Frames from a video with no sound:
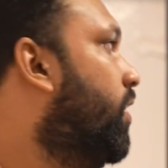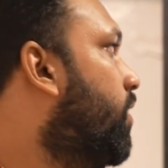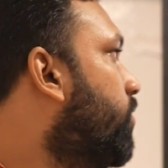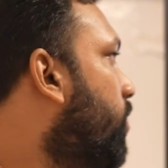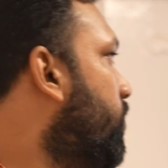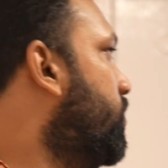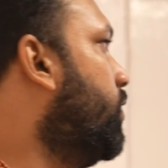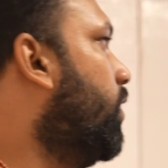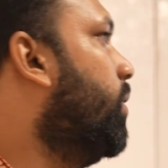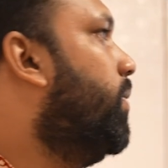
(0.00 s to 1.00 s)
here, of course, to
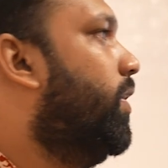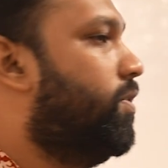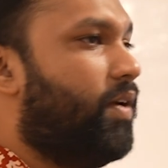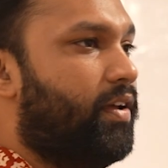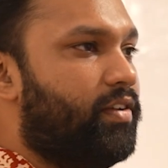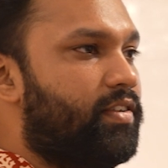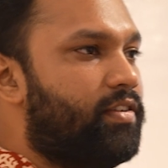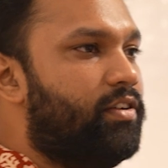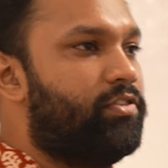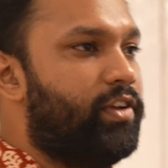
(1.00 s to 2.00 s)
talk about my
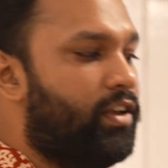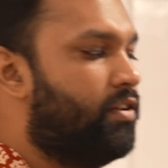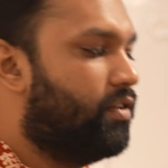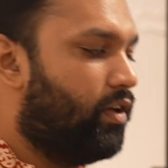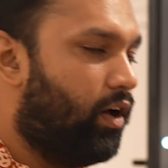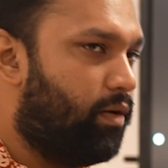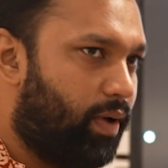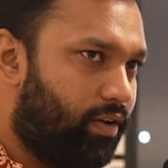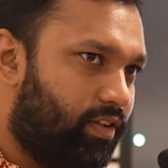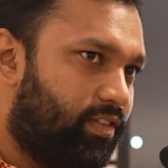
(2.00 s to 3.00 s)
research and
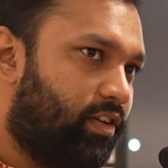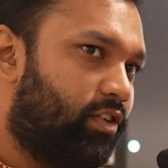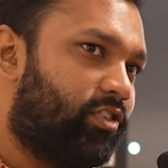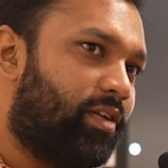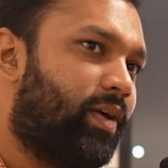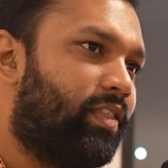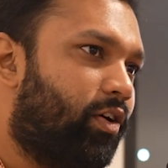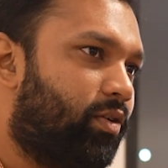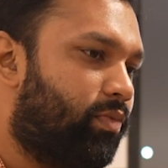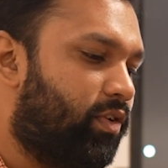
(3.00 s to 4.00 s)
my
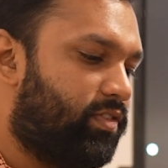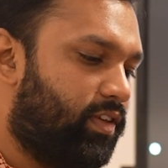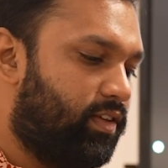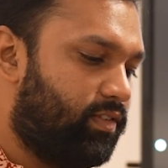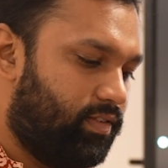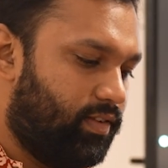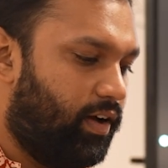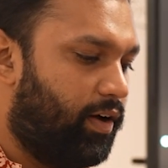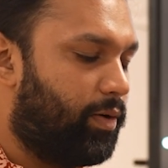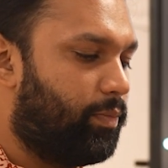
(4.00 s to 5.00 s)
thought process
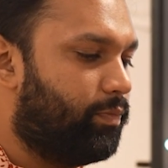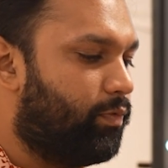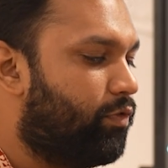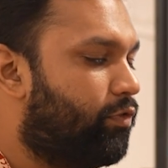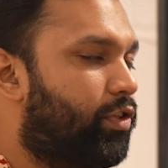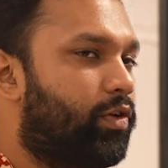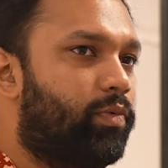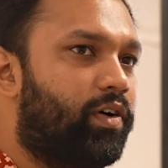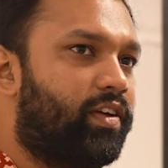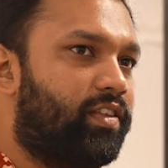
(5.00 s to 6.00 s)
for the
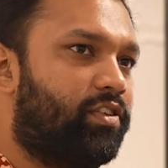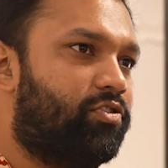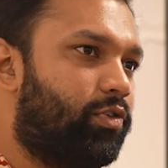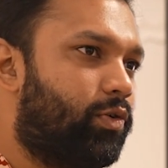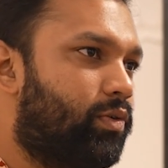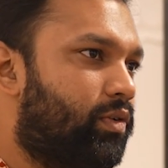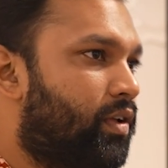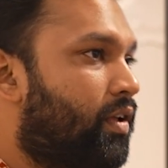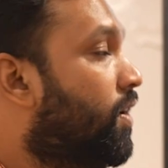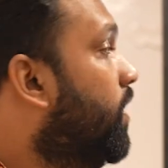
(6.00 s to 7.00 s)
work in the show.
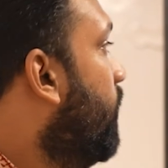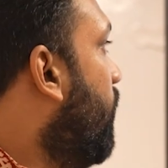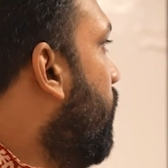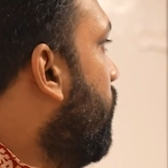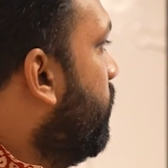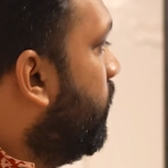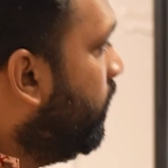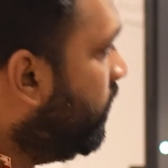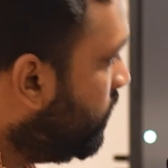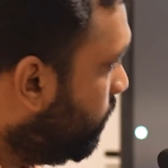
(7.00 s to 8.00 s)
Here is